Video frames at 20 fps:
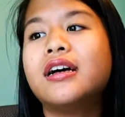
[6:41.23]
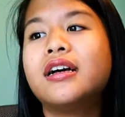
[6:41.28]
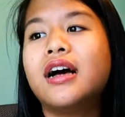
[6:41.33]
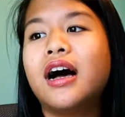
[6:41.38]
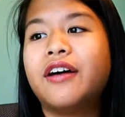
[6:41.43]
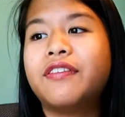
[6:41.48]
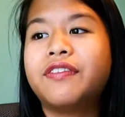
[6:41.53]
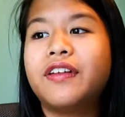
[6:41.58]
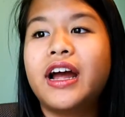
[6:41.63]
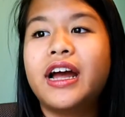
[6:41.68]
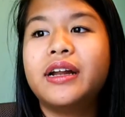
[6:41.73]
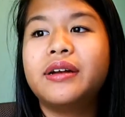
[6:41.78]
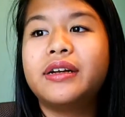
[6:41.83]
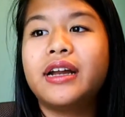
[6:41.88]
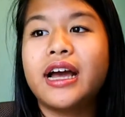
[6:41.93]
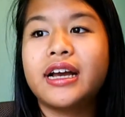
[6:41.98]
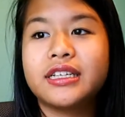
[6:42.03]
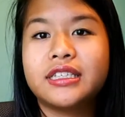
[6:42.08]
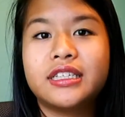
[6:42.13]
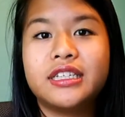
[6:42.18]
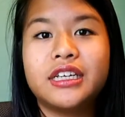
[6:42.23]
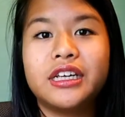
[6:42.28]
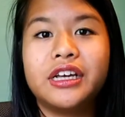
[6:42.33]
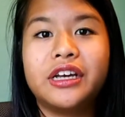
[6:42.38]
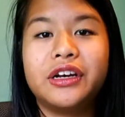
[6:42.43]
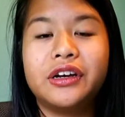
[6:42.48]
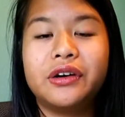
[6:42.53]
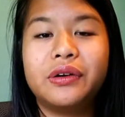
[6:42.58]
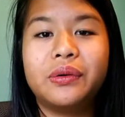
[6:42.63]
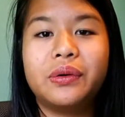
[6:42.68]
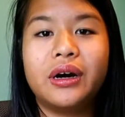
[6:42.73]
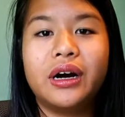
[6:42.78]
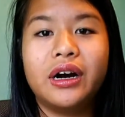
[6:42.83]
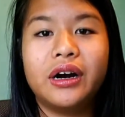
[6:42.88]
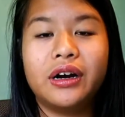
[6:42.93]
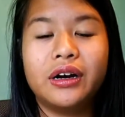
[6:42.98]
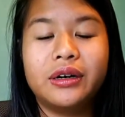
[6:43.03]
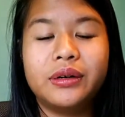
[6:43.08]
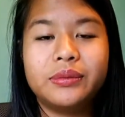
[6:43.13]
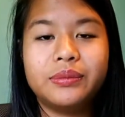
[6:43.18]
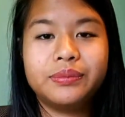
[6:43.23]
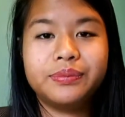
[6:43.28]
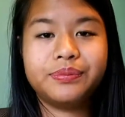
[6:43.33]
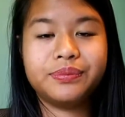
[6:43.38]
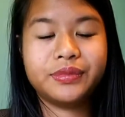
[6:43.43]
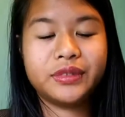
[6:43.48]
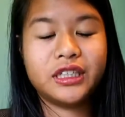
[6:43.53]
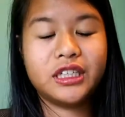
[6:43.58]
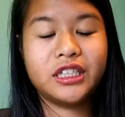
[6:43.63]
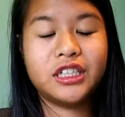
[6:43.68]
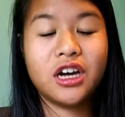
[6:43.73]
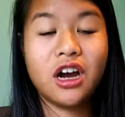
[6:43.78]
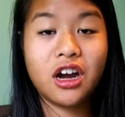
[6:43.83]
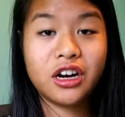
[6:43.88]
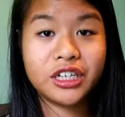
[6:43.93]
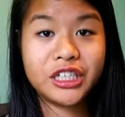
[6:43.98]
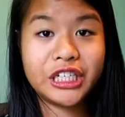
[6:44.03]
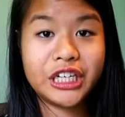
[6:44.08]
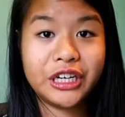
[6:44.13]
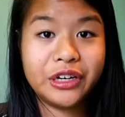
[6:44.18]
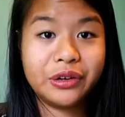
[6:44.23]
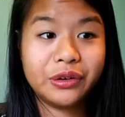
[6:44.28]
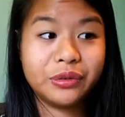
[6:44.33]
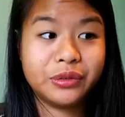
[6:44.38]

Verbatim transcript: a friend next to you um, to talk to.